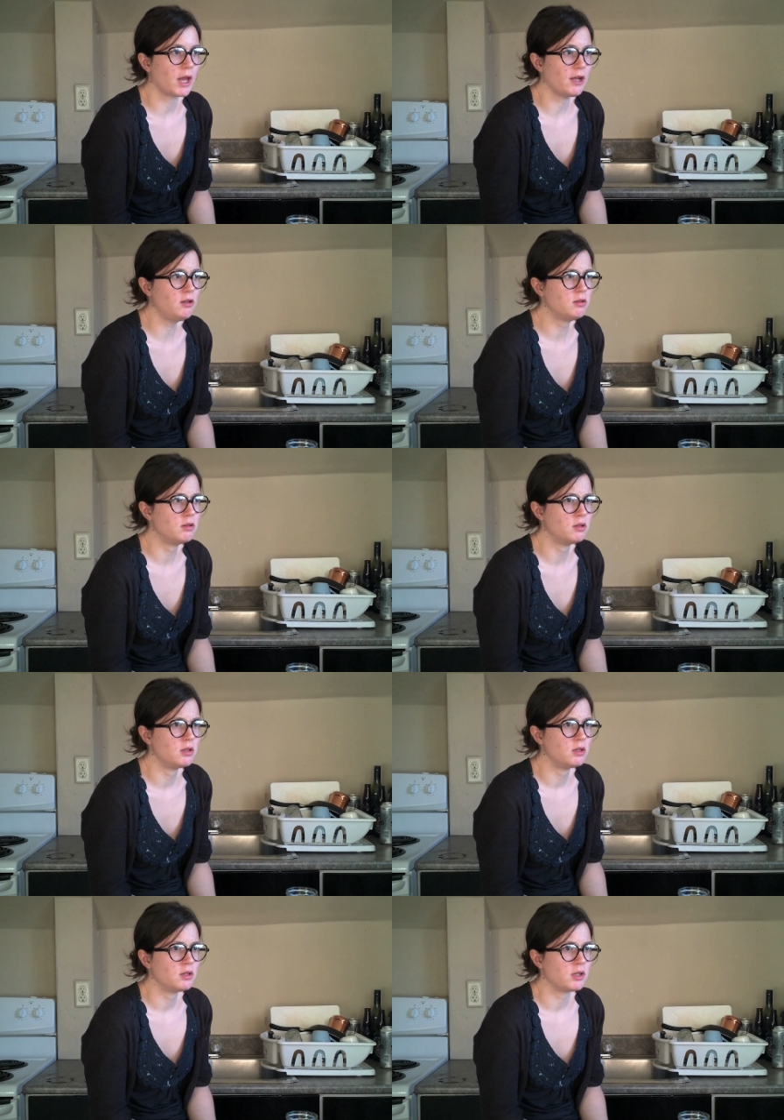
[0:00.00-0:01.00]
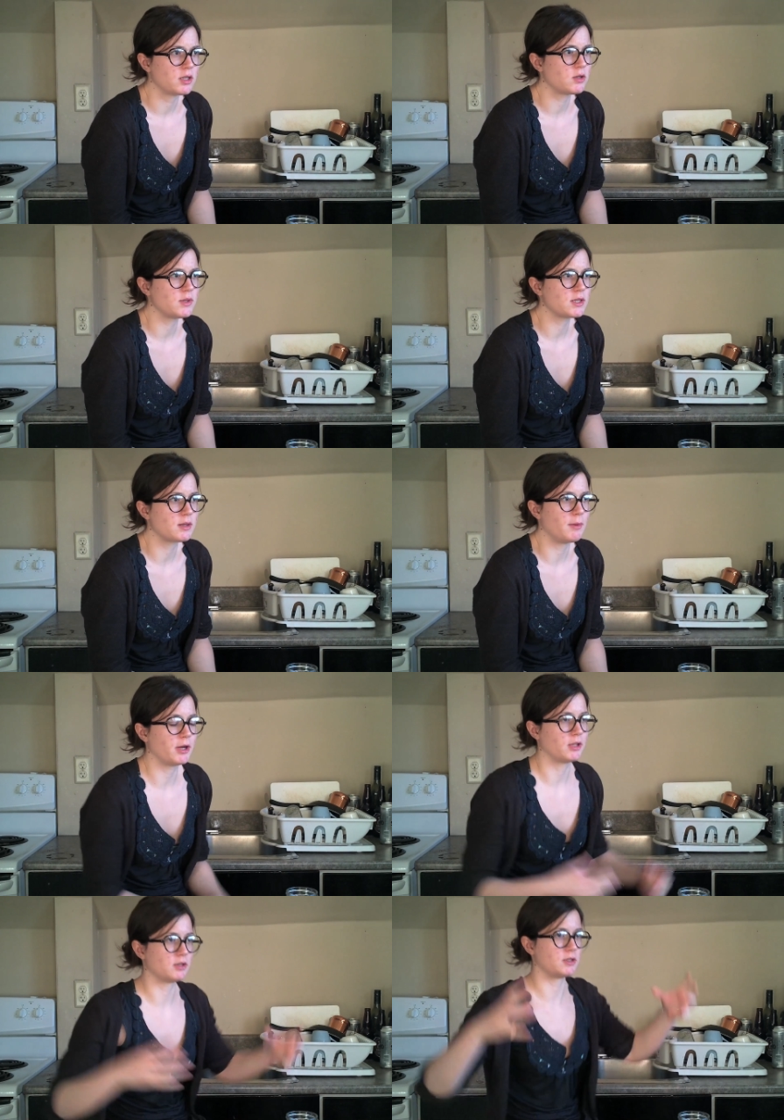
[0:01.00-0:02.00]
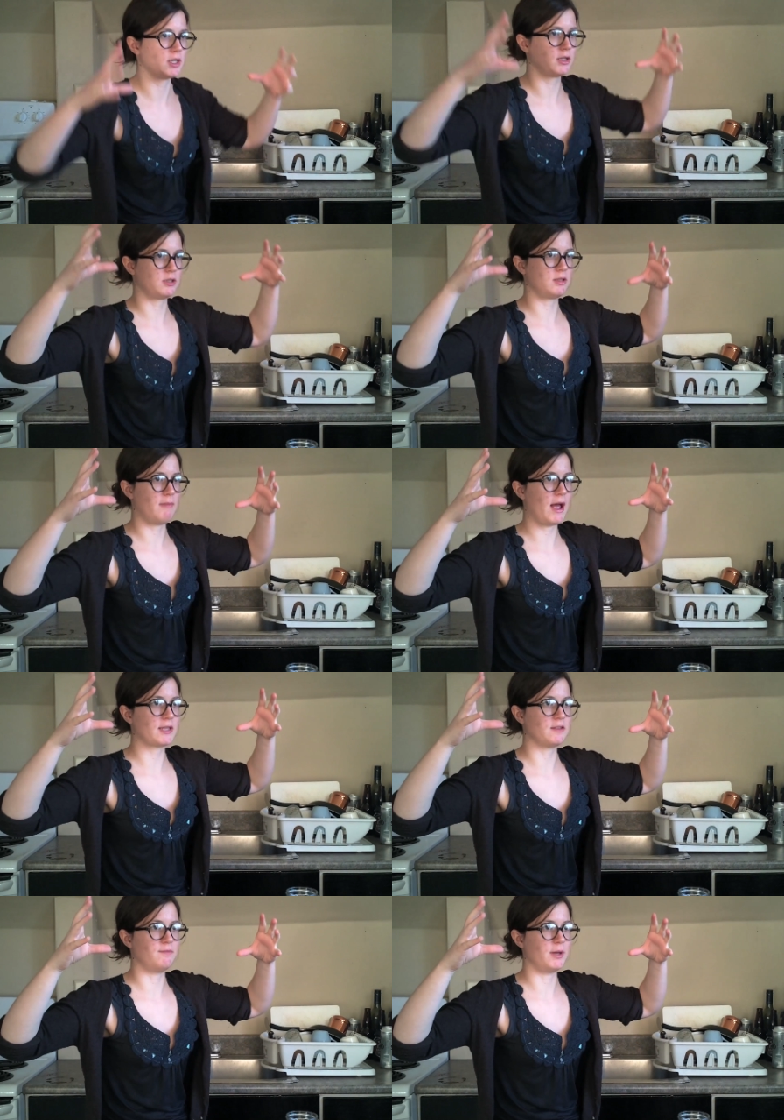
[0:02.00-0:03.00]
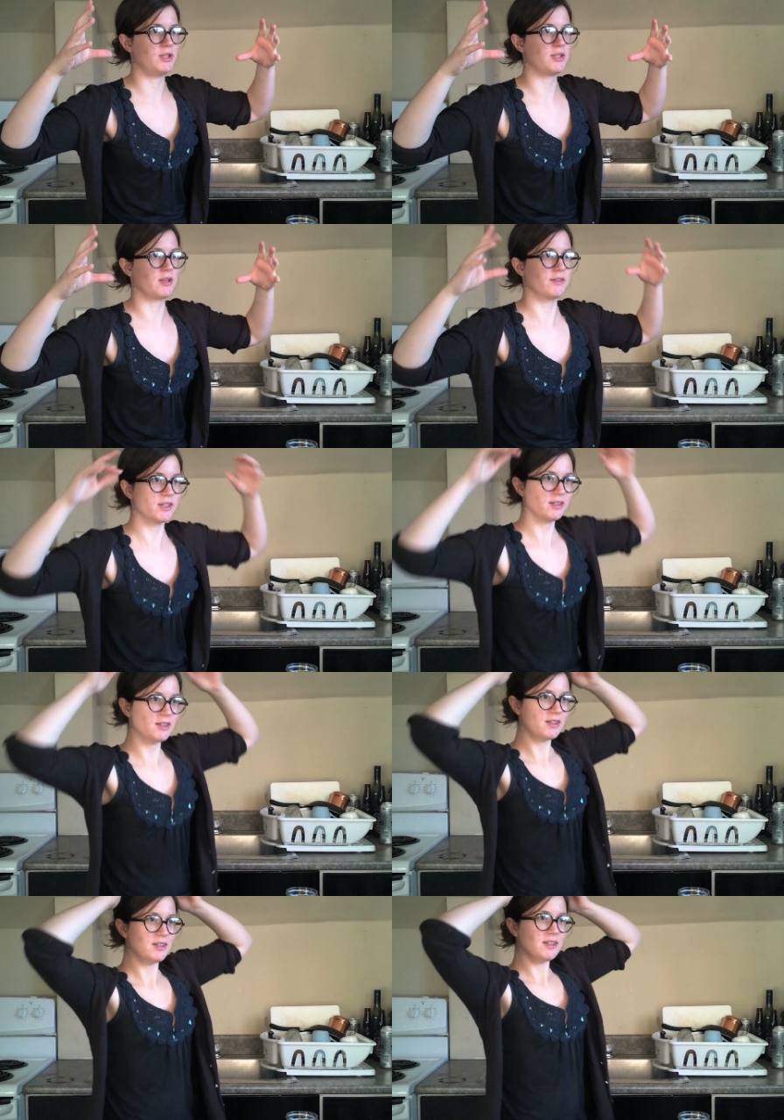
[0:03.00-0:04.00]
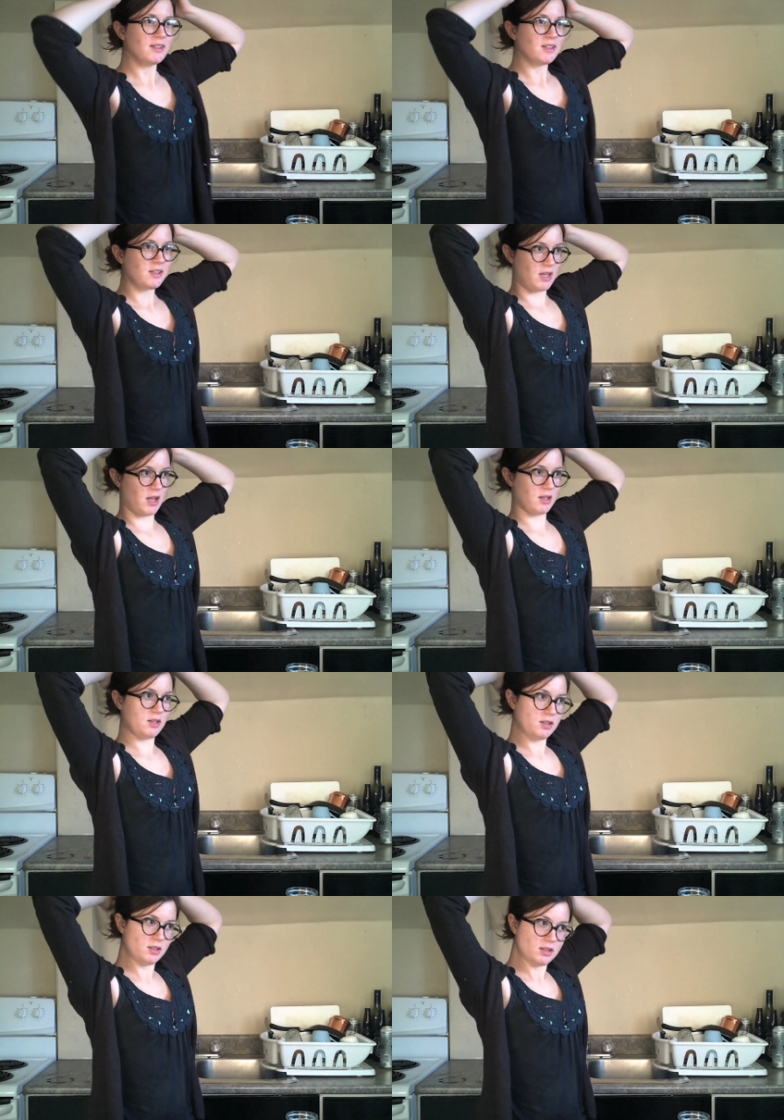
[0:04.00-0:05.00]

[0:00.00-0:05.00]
Kale? It's supposed at the market, there's like massive bunches of it. Yeah.